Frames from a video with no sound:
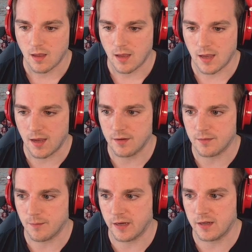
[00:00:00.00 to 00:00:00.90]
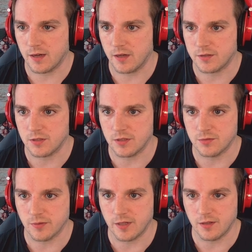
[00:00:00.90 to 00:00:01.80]
And my character
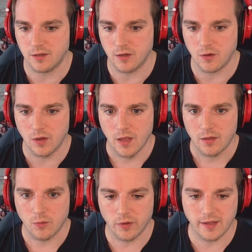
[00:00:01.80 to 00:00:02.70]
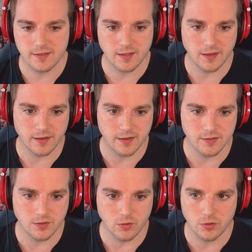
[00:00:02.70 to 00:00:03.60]
is ready to go. The one last thing I
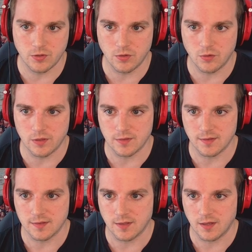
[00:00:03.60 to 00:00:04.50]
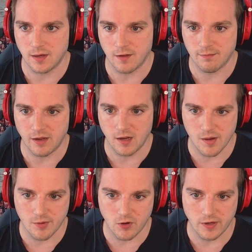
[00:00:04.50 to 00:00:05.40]
guess you could do is, let's say I have my
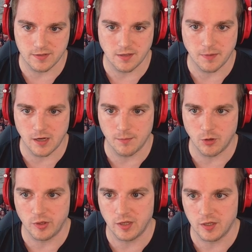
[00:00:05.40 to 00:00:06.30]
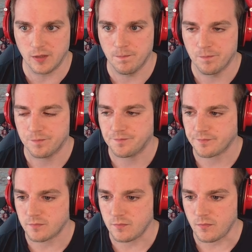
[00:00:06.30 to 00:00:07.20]
ammo. I take my ammo in here.
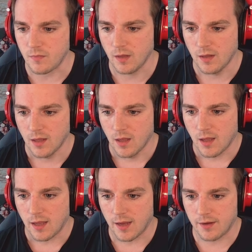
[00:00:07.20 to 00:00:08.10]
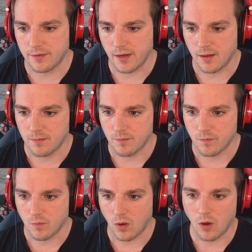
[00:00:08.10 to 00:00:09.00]
And yeah.
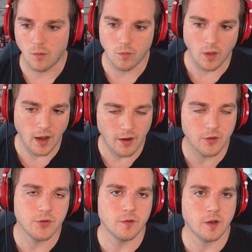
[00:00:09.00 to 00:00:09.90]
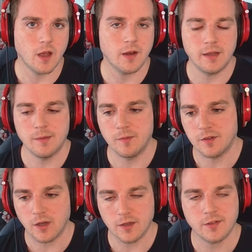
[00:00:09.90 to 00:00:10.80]
Oh, I also forgot, in the
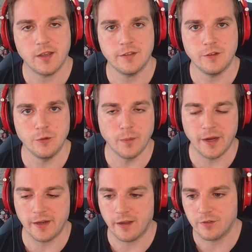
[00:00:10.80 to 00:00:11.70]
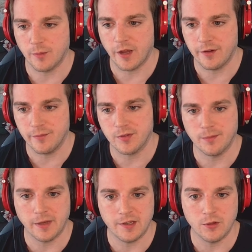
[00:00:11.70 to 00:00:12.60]
docs case, you might have some items. The
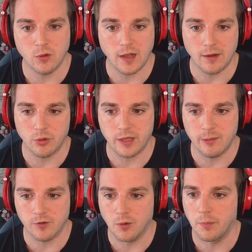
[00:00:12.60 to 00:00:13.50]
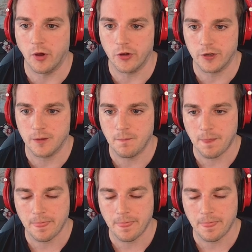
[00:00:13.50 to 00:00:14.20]
manual I will keep for barter.